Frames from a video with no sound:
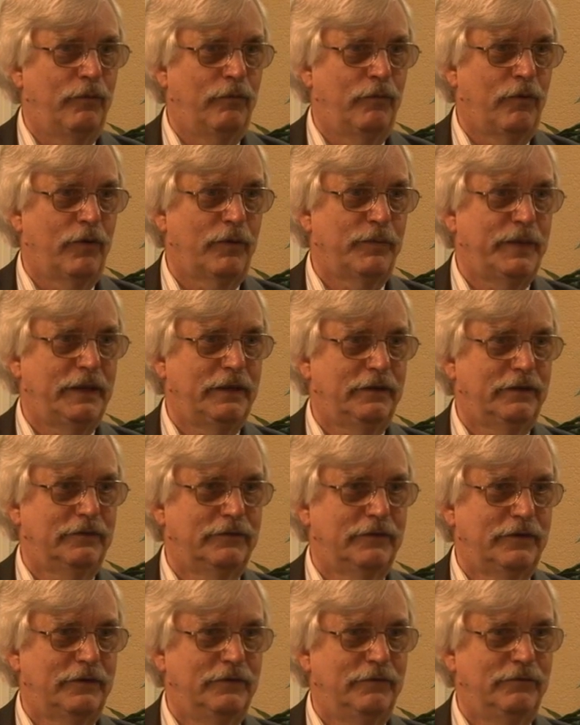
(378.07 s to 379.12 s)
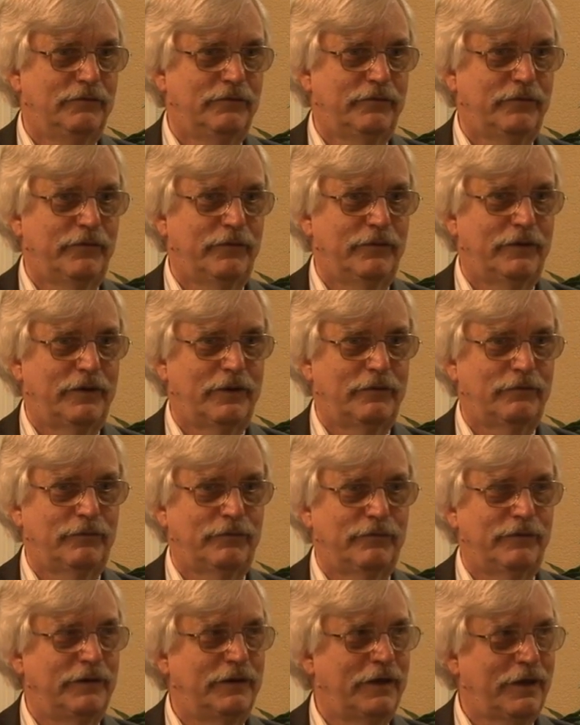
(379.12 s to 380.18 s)
warming continues for another
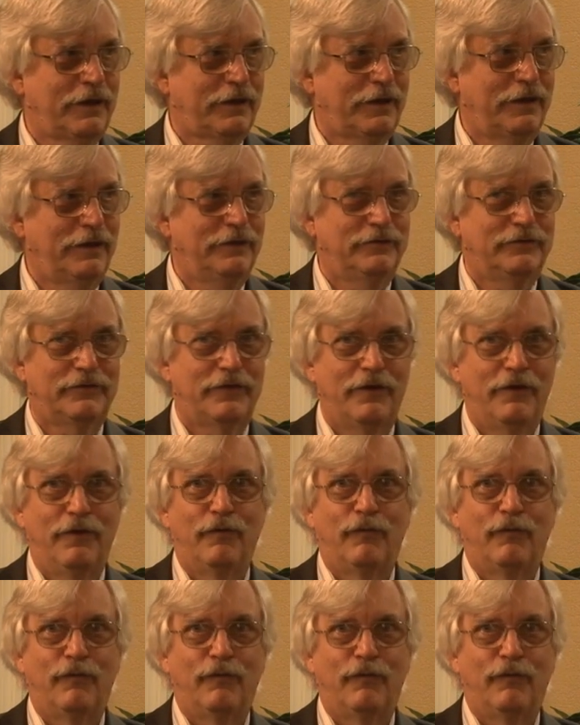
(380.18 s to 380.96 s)
3 decades,